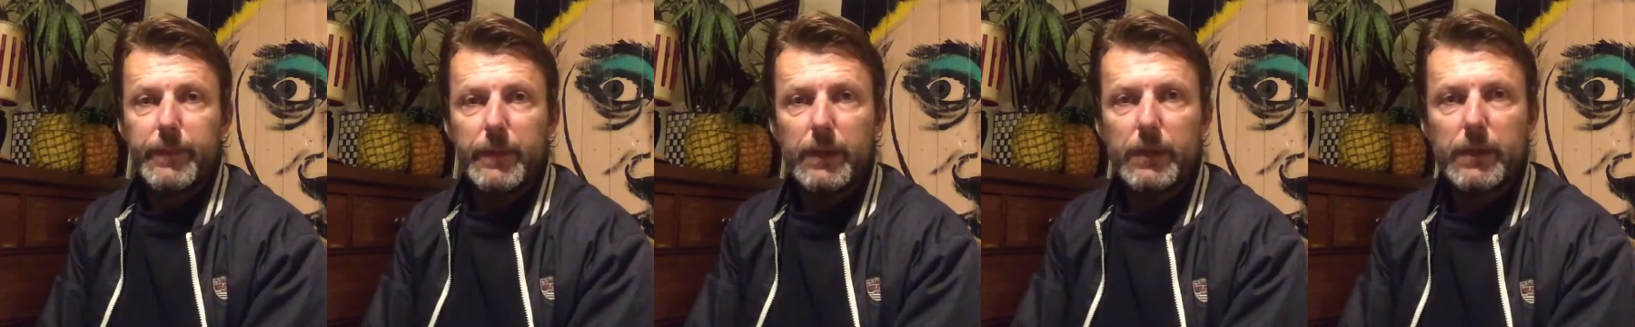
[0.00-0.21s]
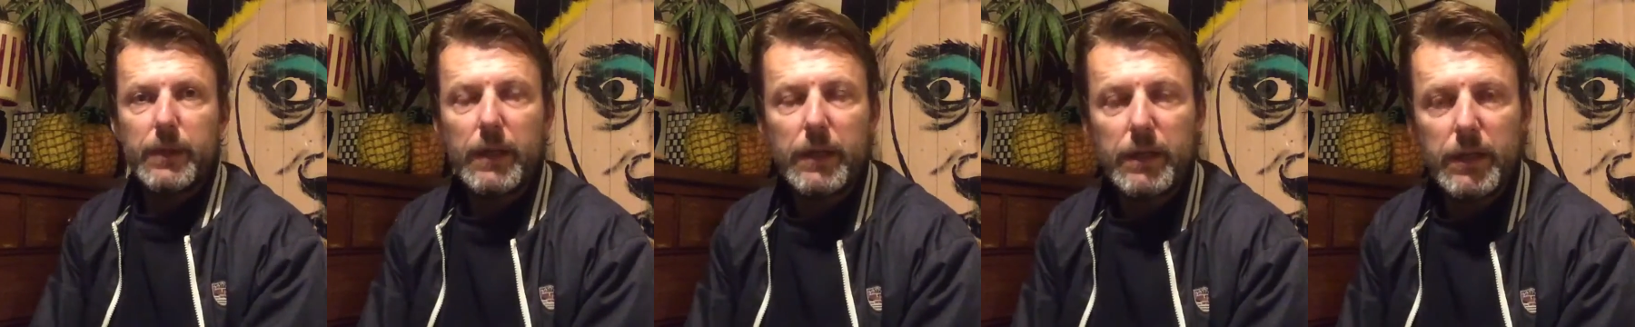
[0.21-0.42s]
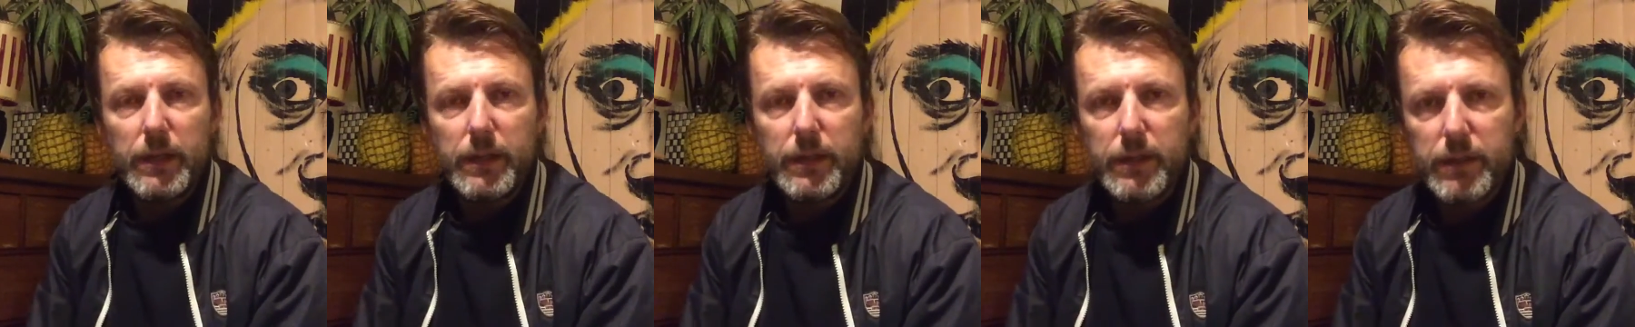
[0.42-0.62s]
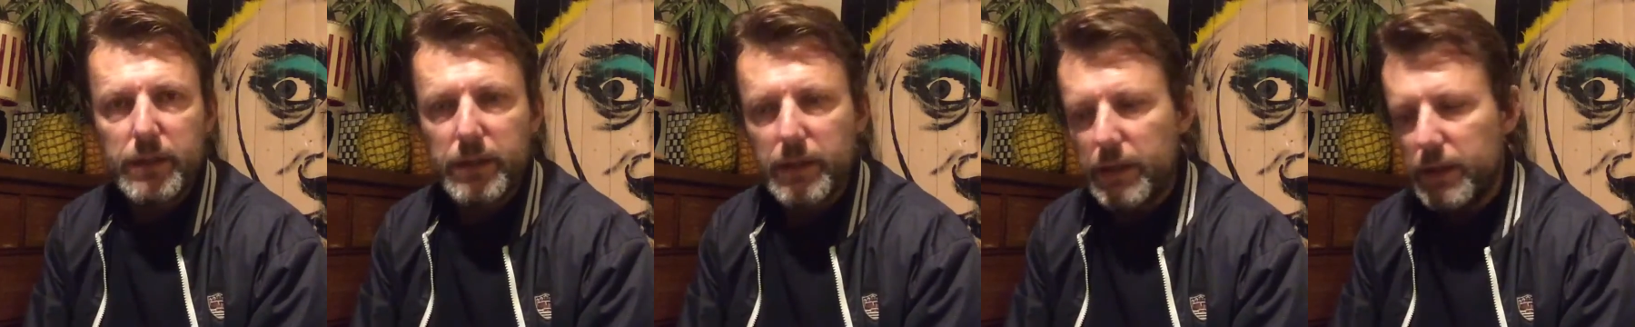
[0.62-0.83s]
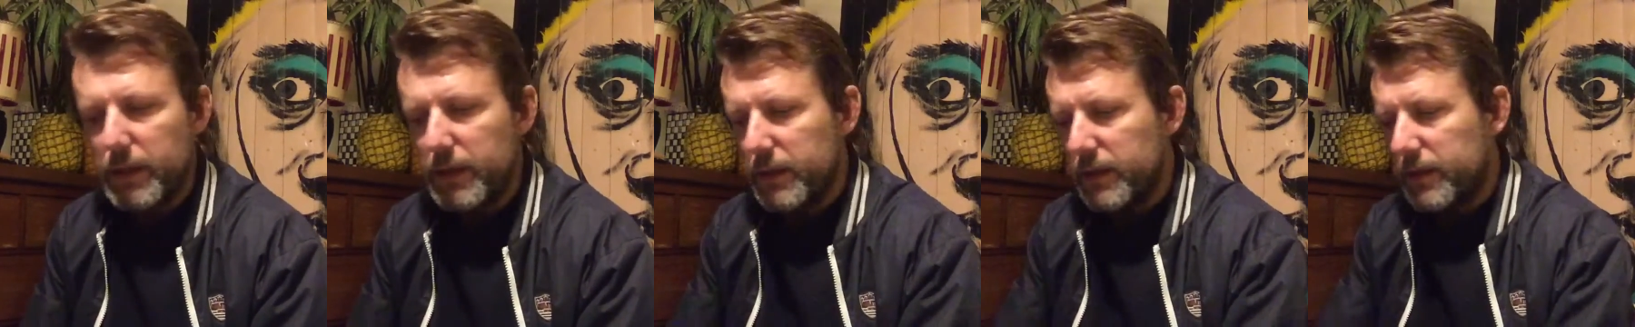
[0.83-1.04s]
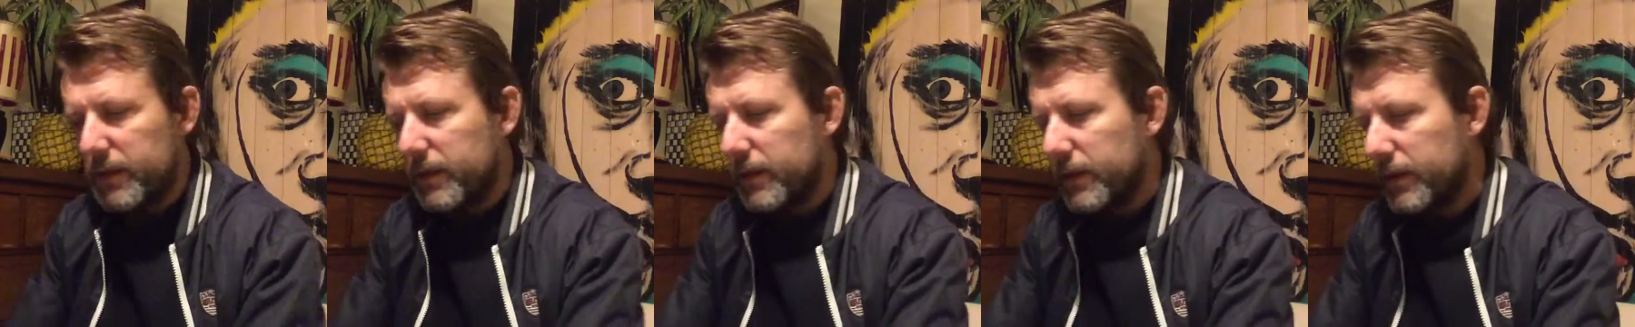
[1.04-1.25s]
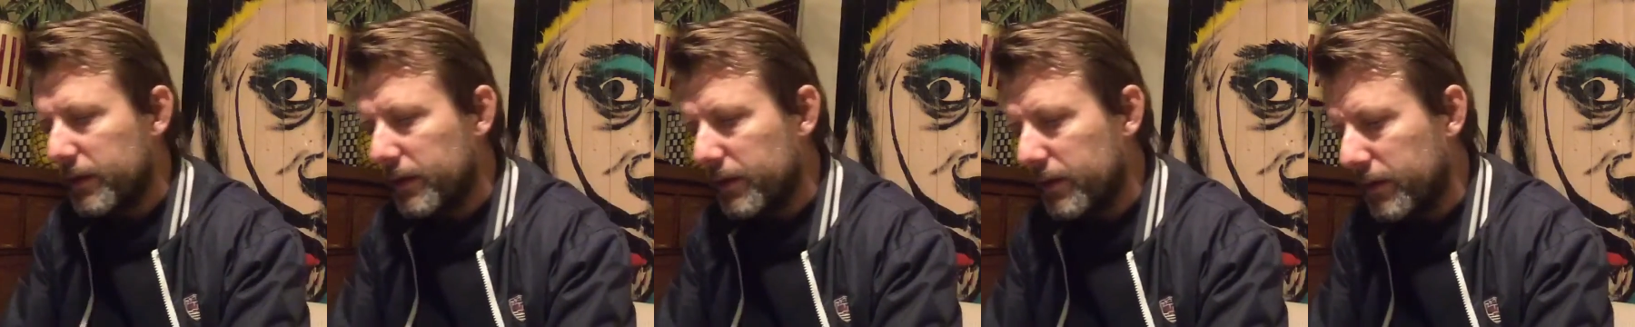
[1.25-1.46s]
Deadly
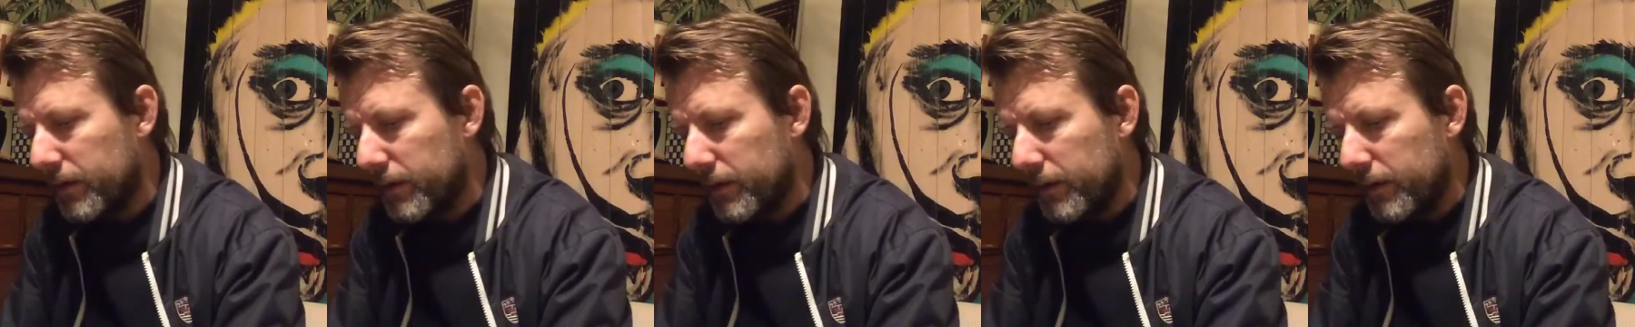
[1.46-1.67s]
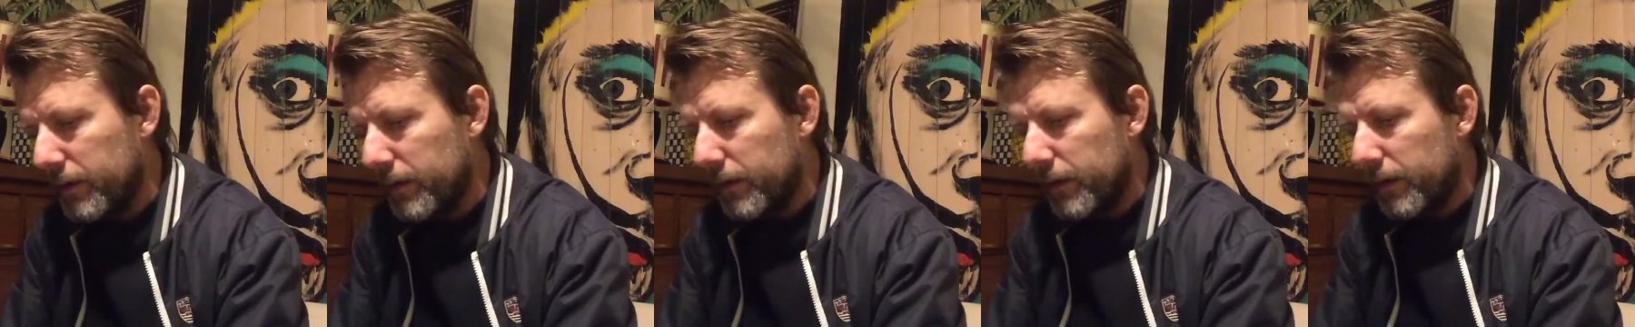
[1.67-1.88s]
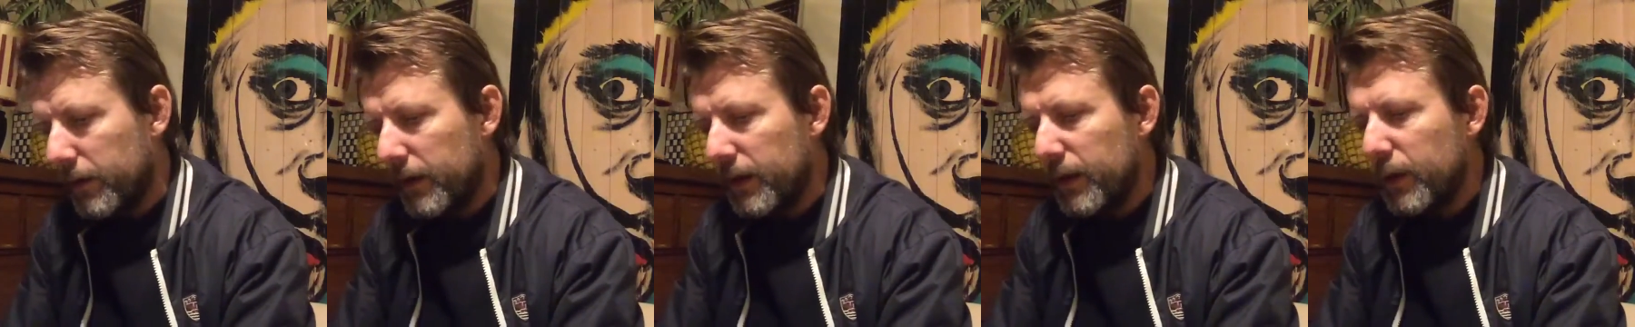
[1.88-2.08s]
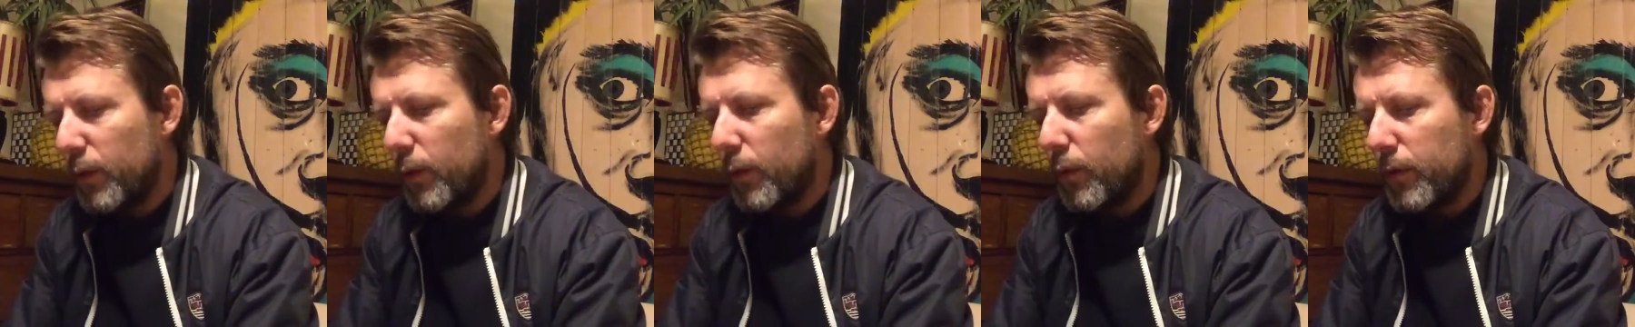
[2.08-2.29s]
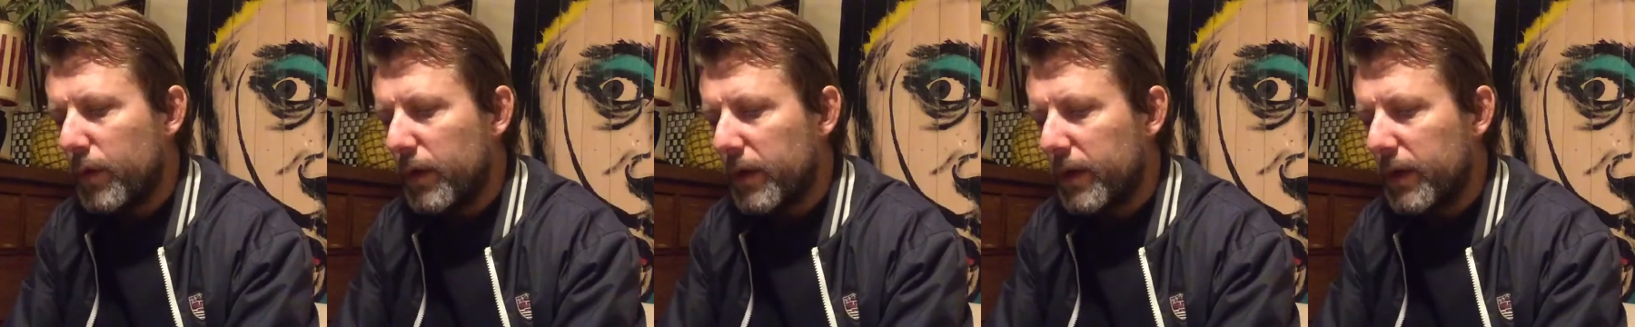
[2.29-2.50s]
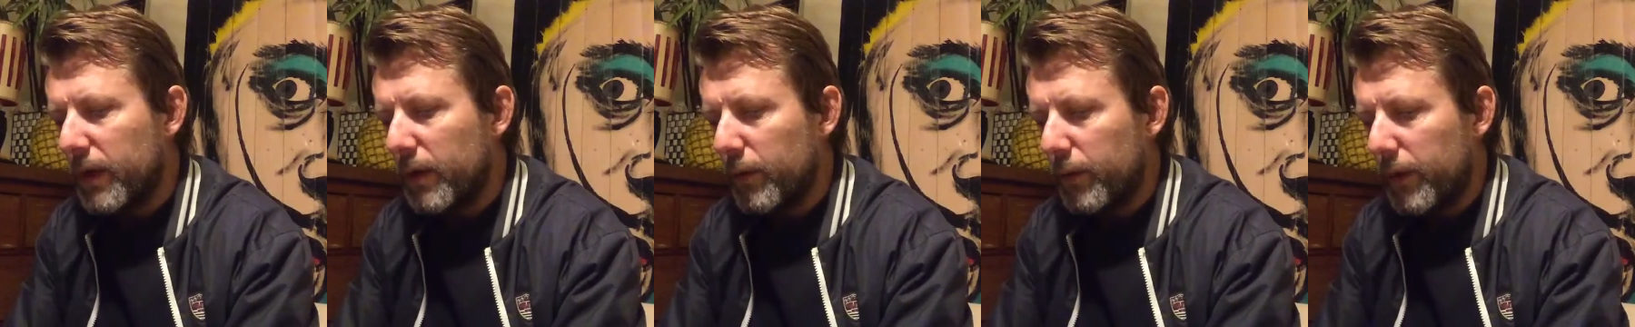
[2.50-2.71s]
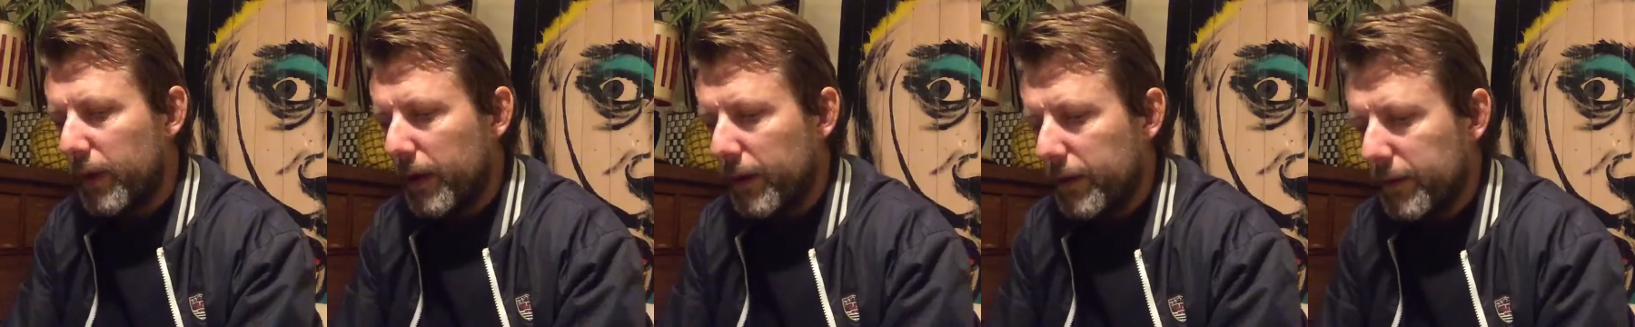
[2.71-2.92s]
disease. It all could
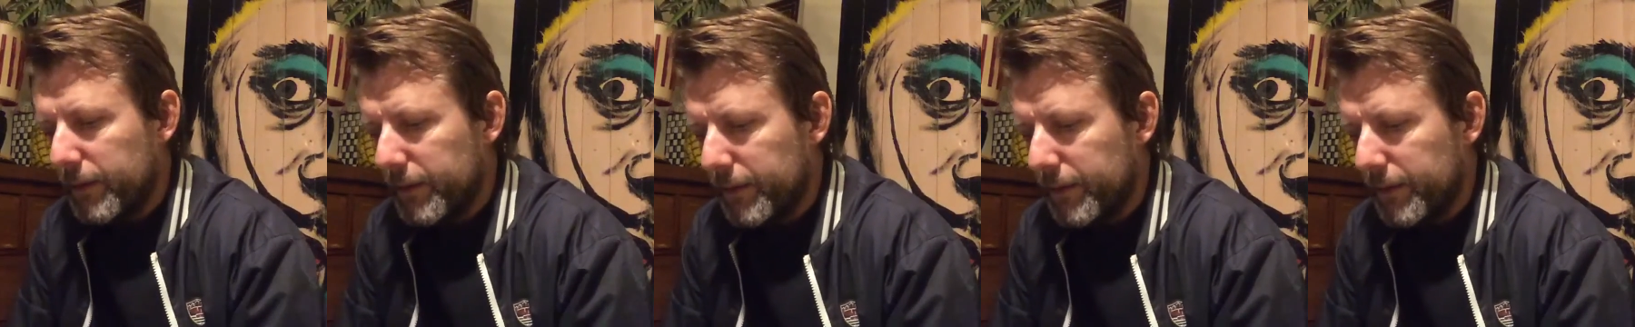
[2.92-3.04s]
kill you.